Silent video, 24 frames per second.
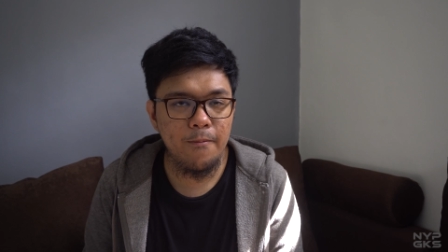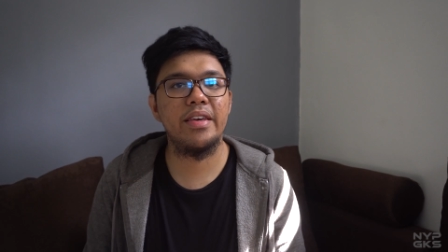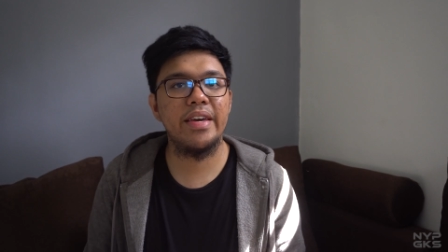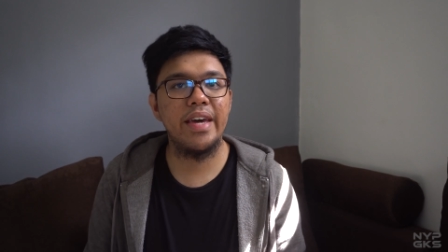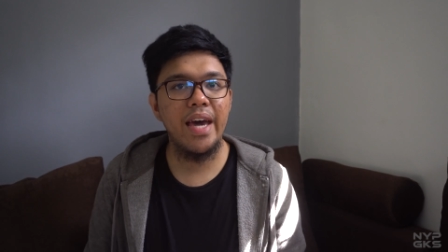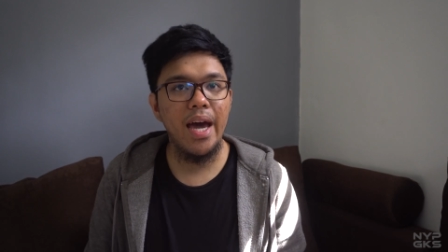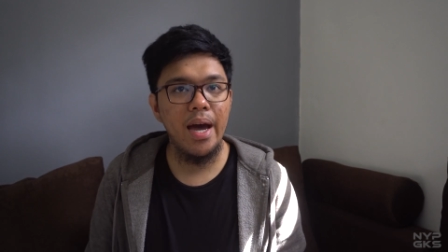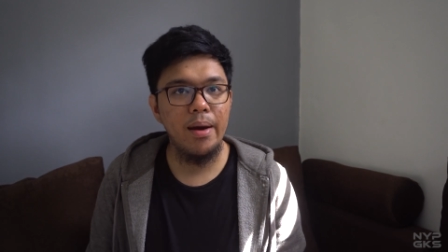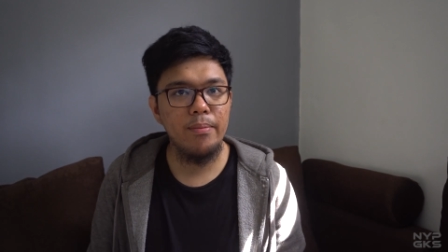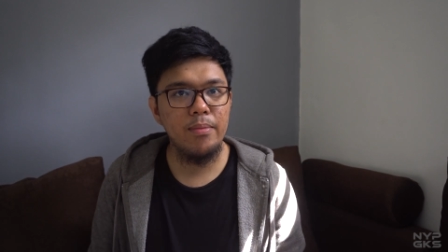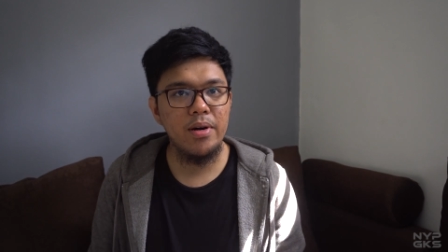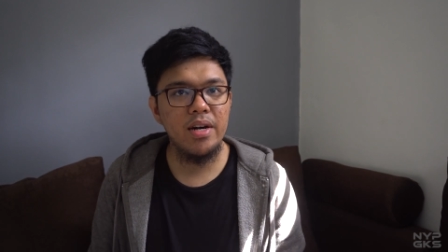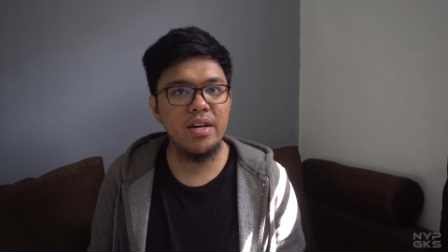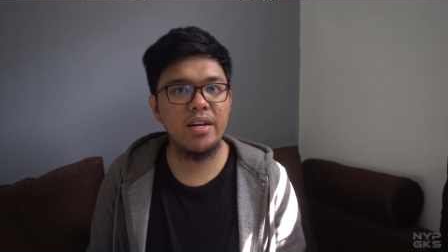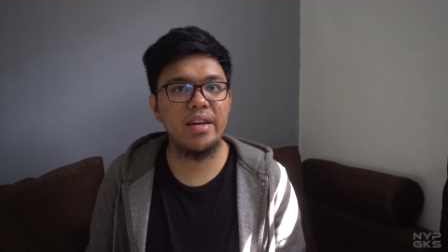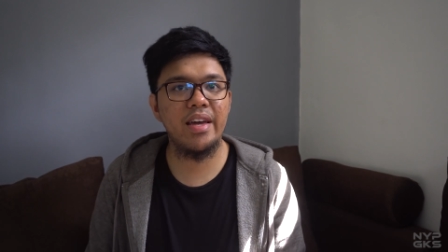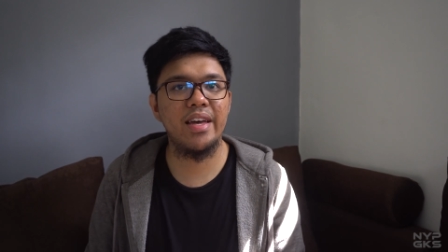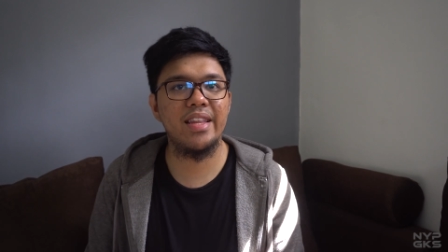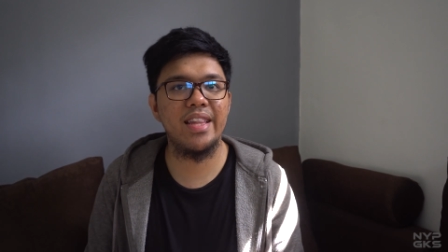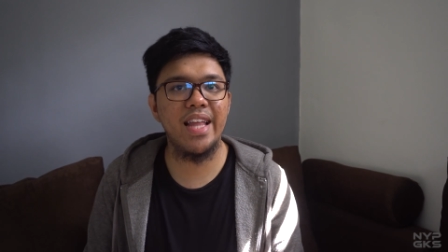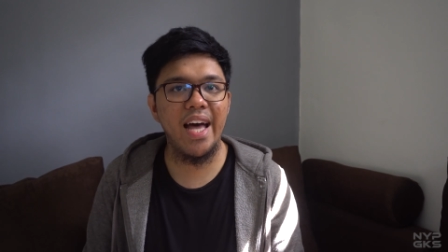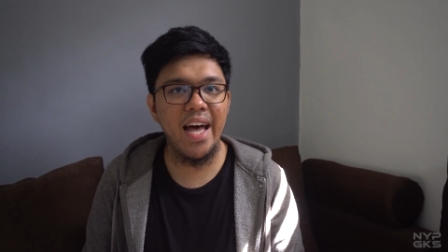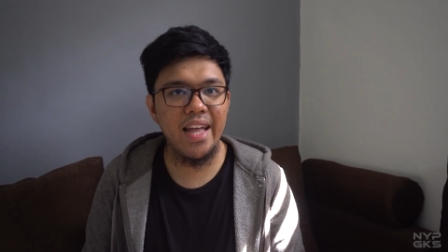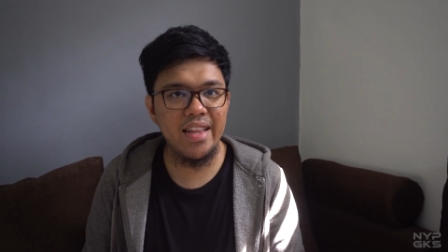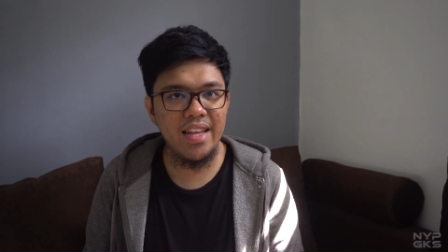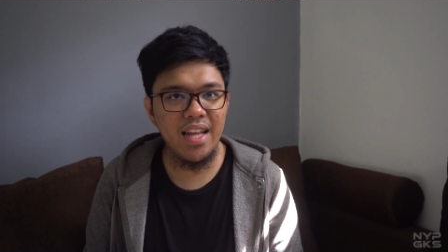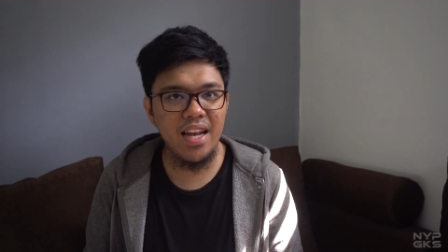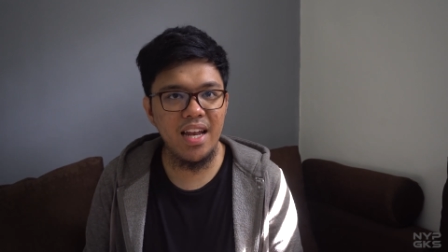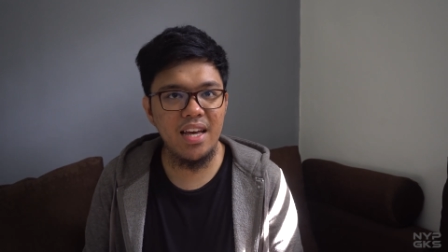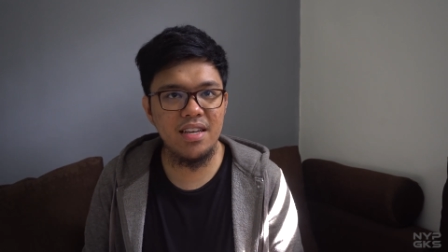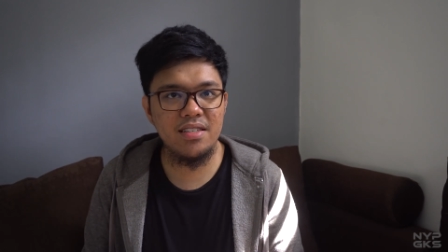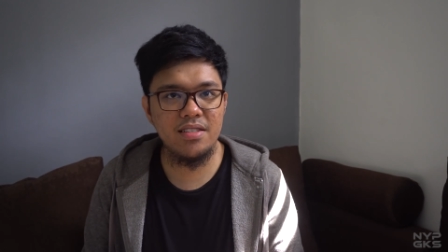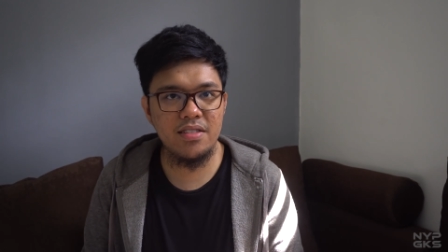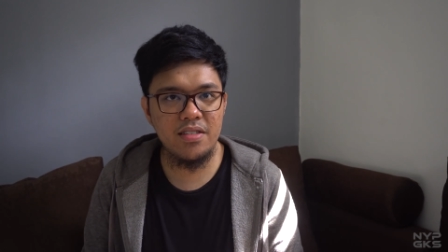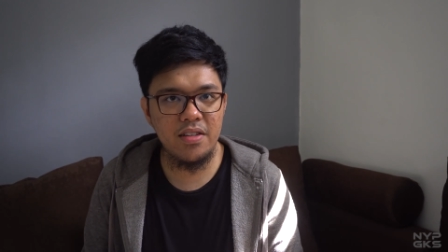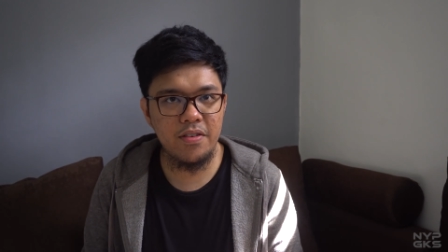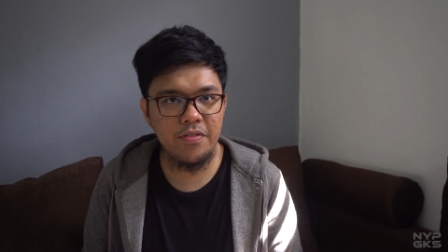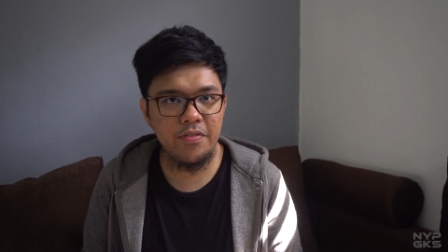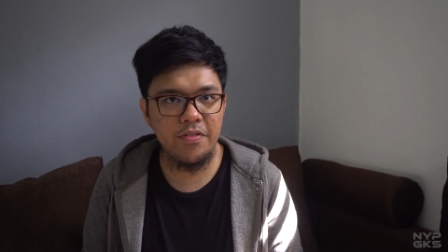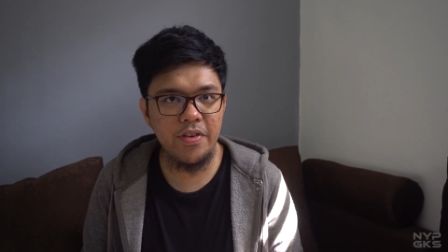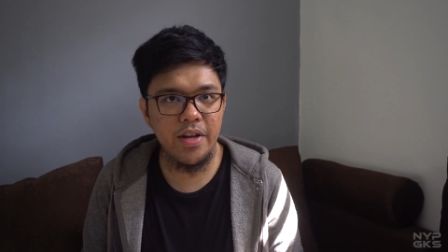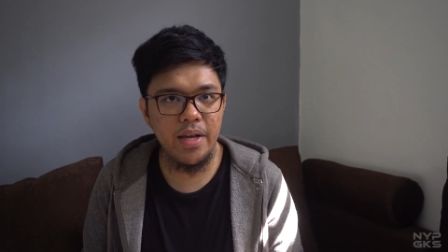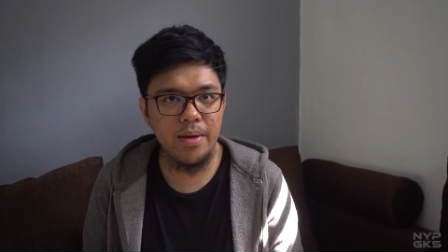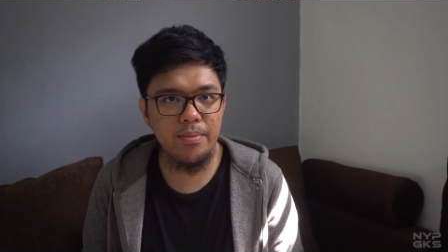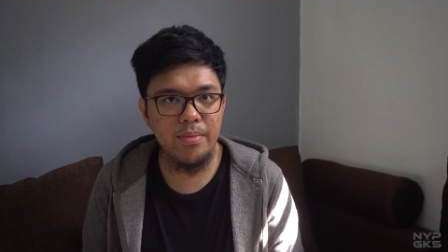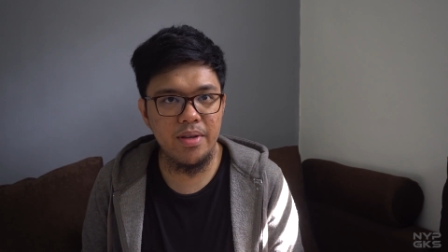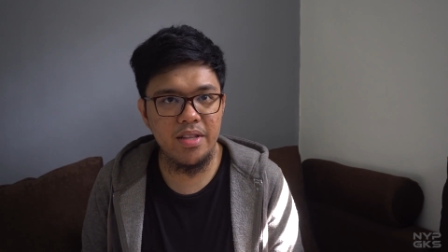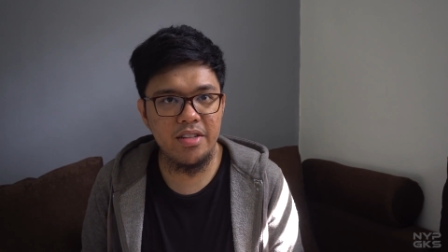the camera can analyze the
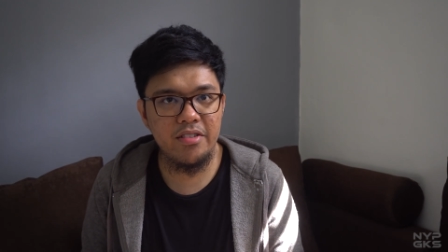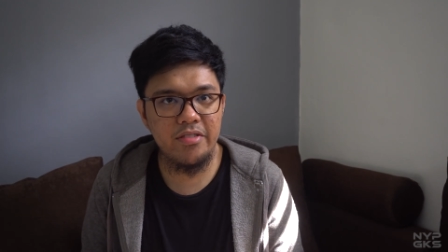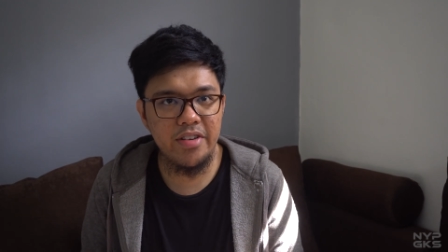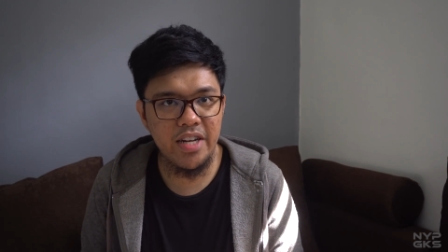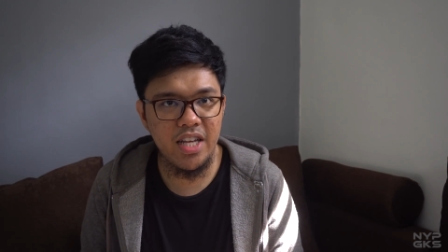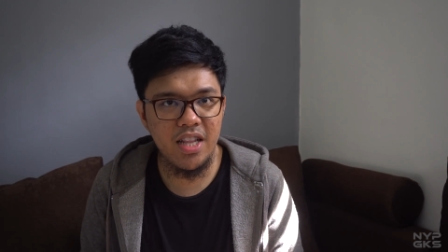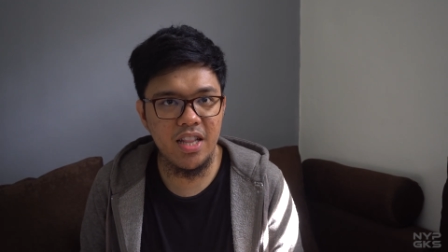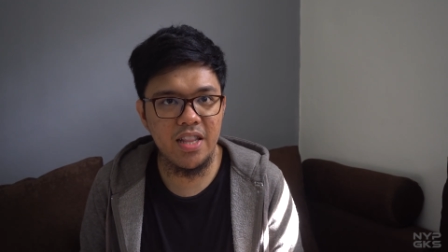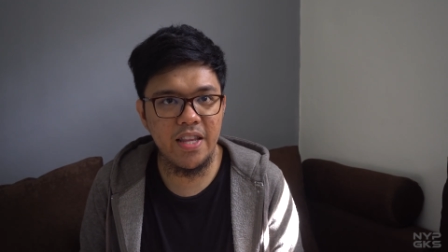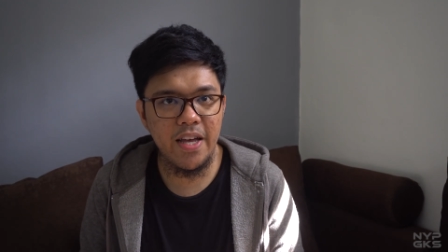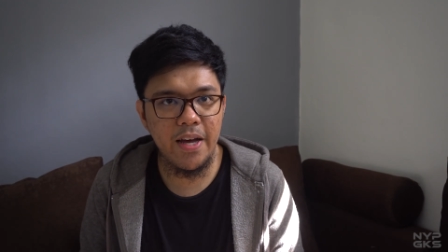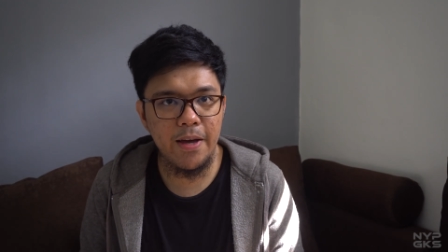frame in real